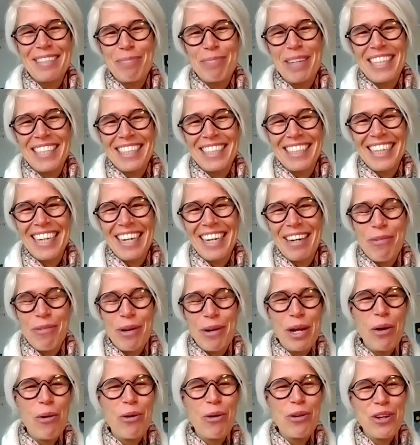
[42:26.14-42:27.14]
But yeah, we
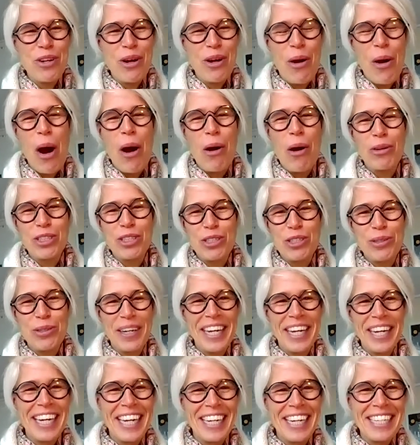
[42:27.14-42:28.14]
all know how
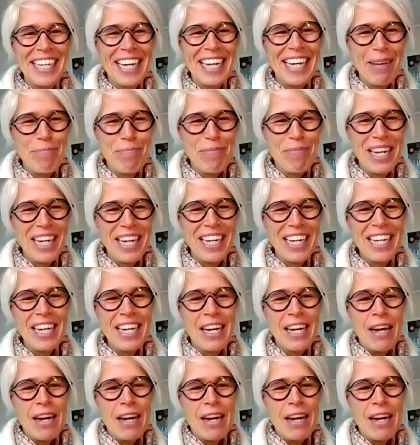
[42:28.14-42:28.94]
tricky it can be.